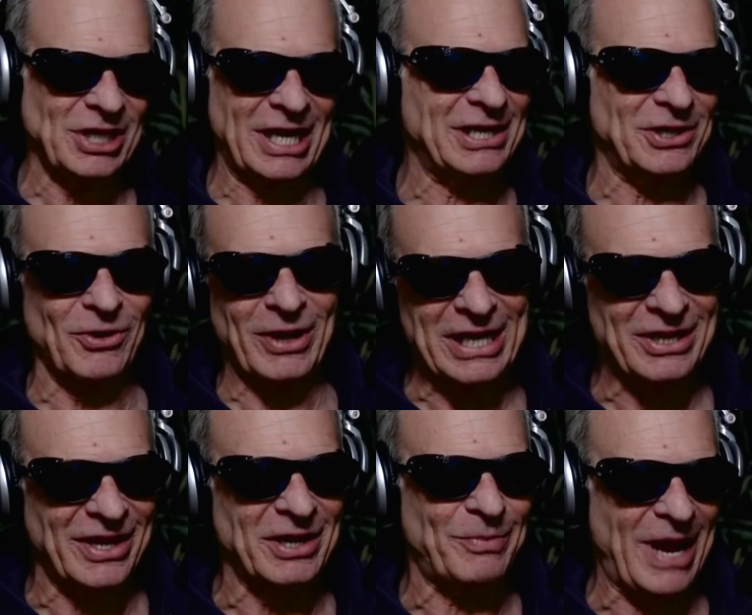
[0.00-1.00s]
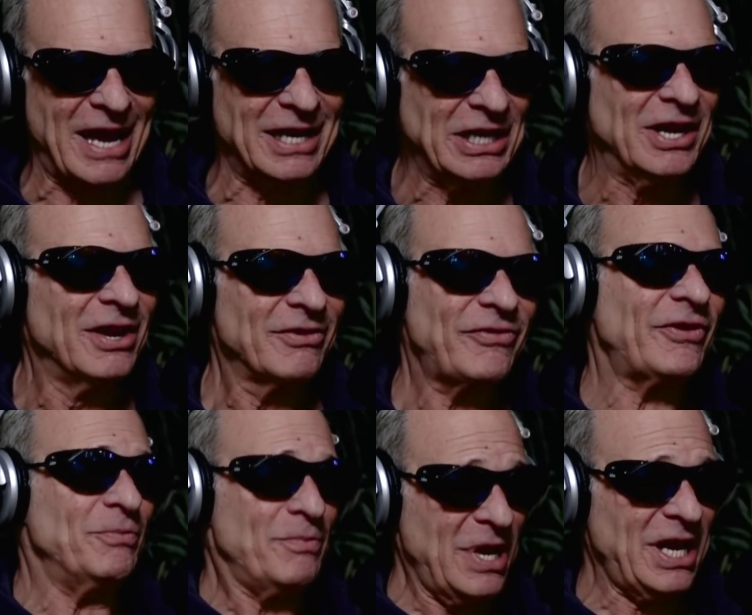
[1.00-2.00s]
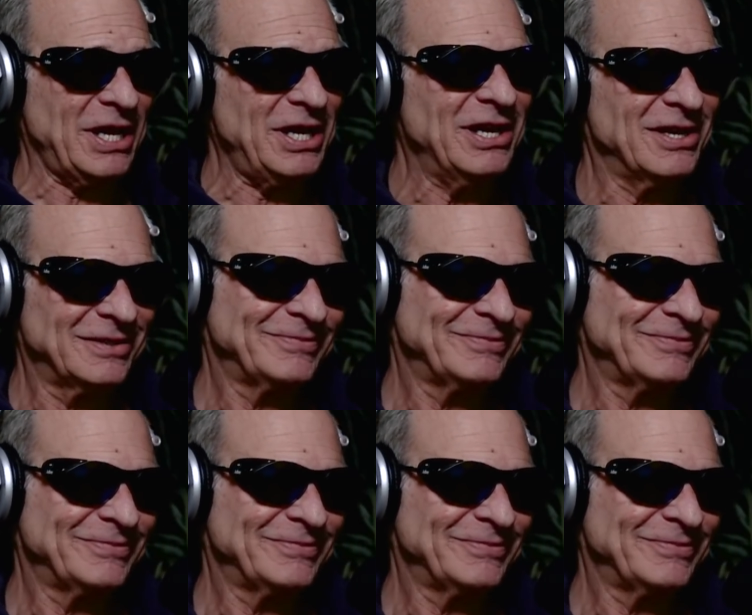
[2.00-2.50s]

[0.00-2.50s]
I didn't know anything about it. For me,